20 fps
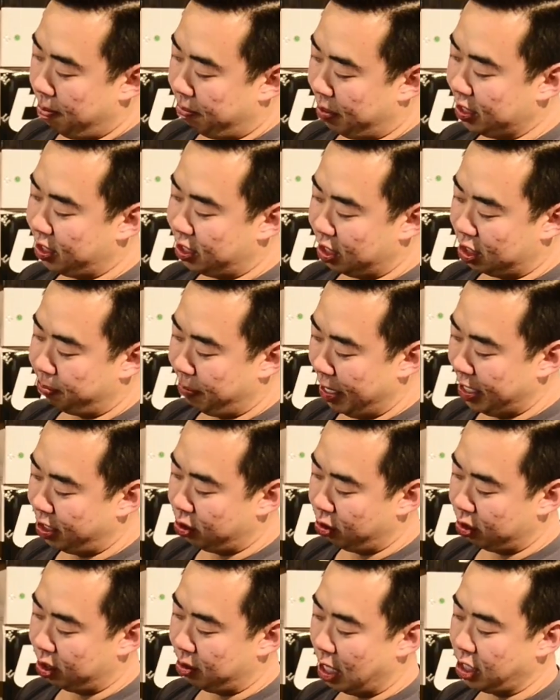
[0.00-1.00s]
plus the
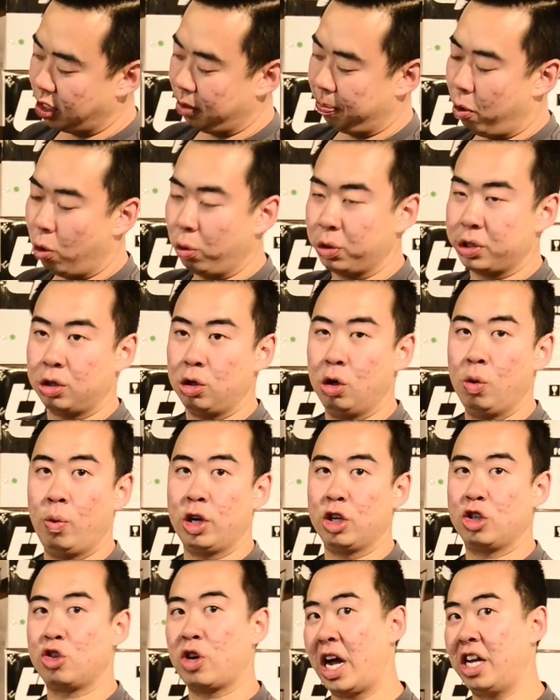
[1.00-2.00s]
spacer, sometimes it pokes through
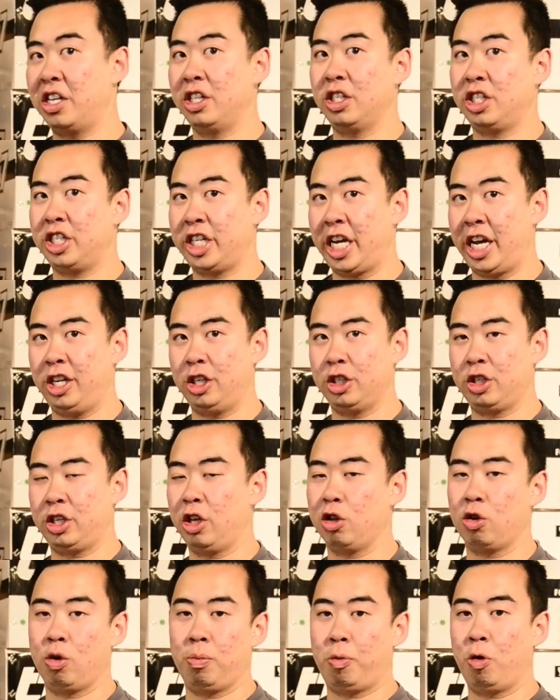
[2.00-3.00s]
when you're trying to change
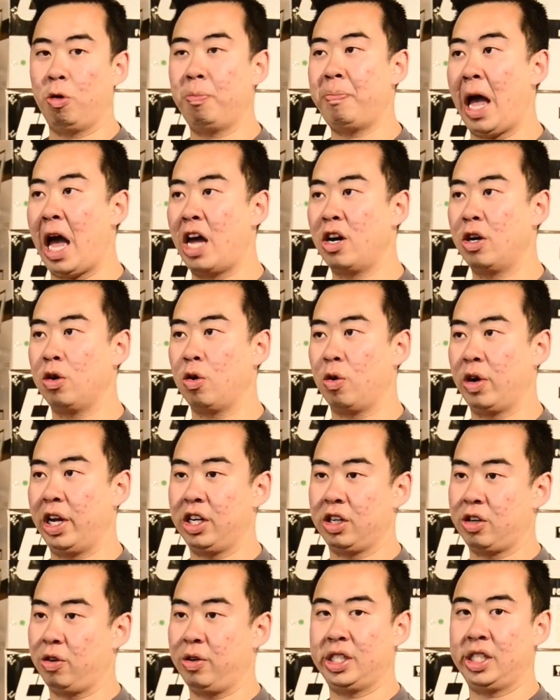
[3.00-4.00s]
either a bolt pattern or
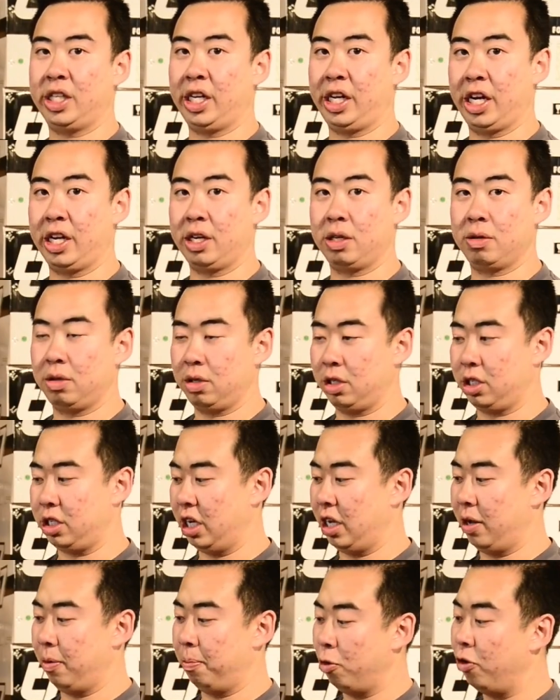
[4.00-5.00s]
increasing it
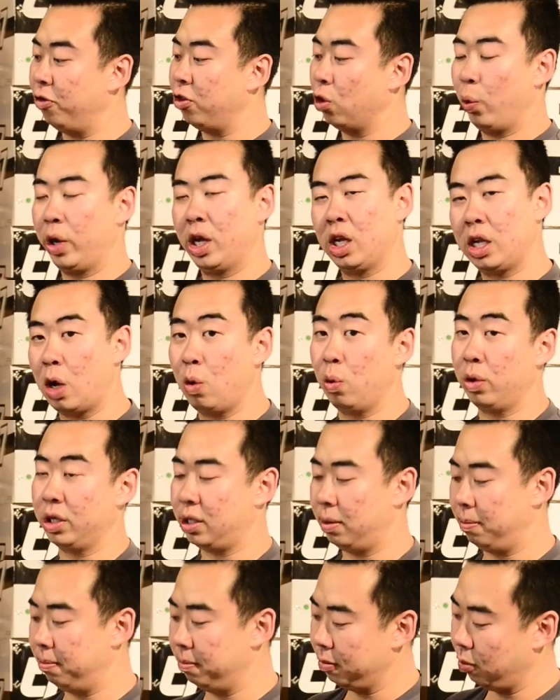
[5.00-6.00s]
to move the wheel out
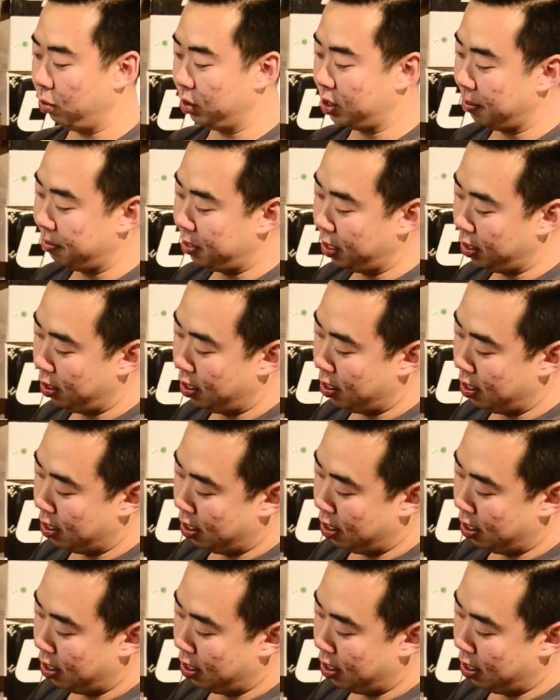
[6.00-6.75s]
with something.